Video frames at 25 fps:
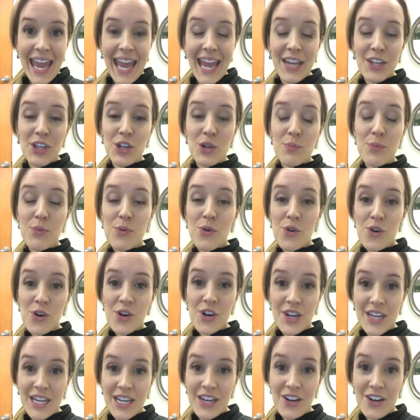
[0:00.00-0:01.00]
and your
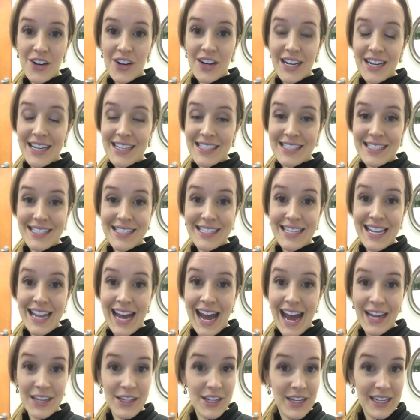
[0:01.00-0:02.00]
poor ear is
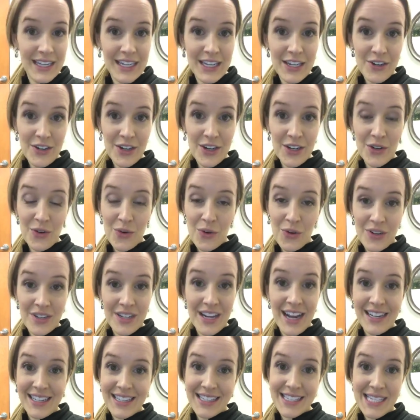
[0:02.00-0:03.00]
not going to hear it or
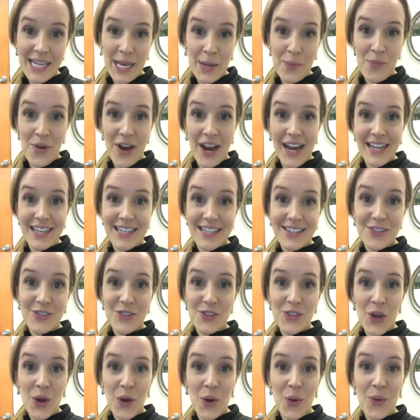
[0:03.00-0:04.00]
not at the same rate.
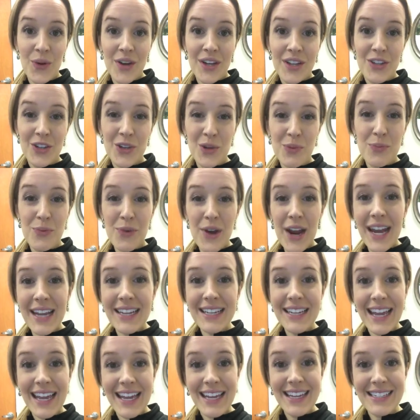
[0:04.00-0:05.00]
So your
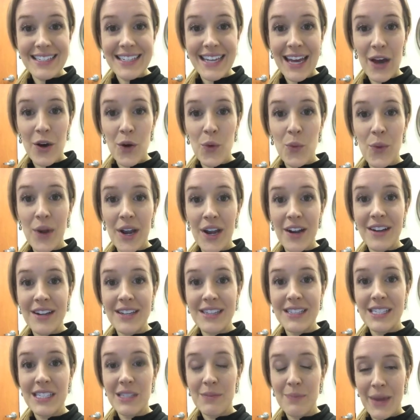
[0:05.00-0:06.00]
brain can't tell where
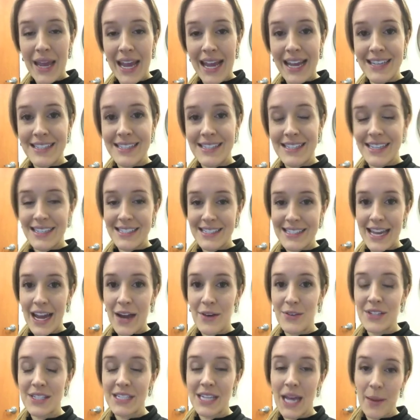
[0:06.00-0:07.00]
in space a
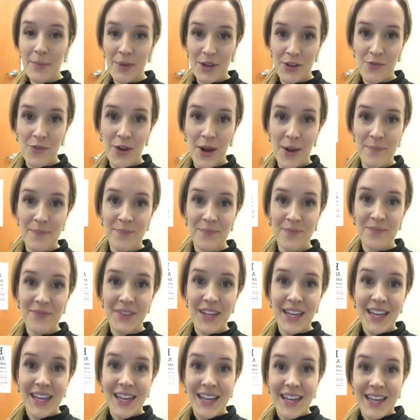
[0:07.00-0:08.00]
sound is coming from.
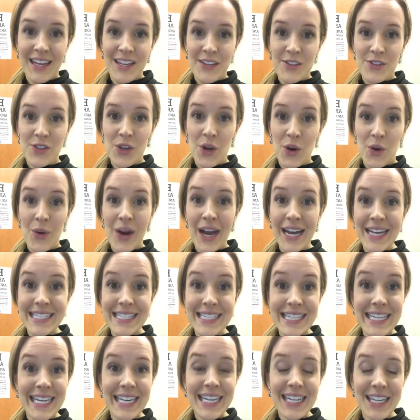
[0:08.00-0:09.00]
So
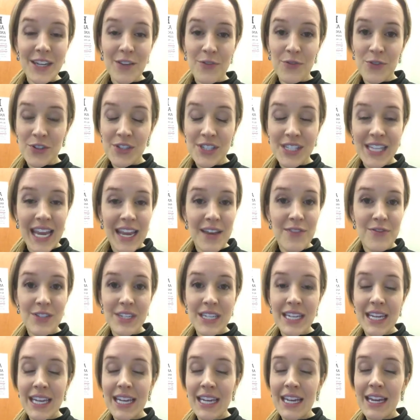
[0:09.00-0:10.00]
ideally, for
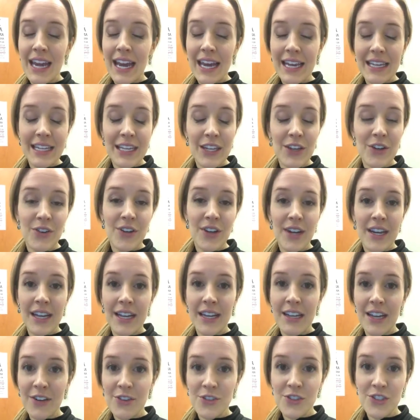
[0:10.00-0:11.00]
safety and hearing
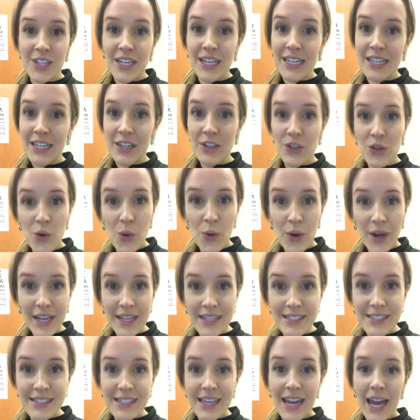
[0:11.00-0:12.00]
and understanding and
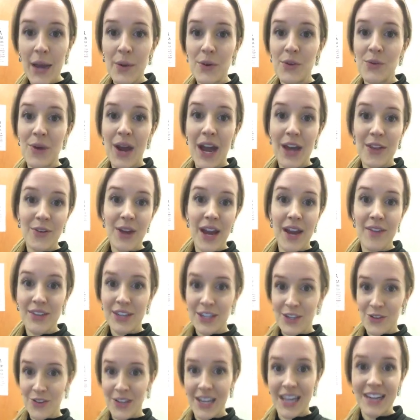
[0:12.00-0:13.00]
noise, I would rather have a
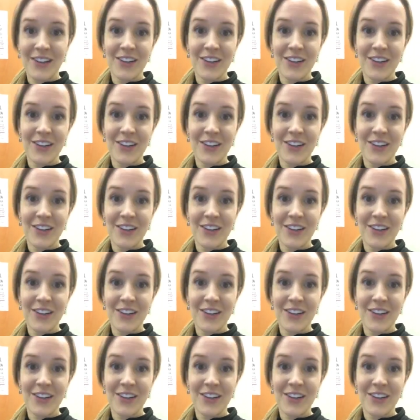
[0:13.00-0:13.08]
hearing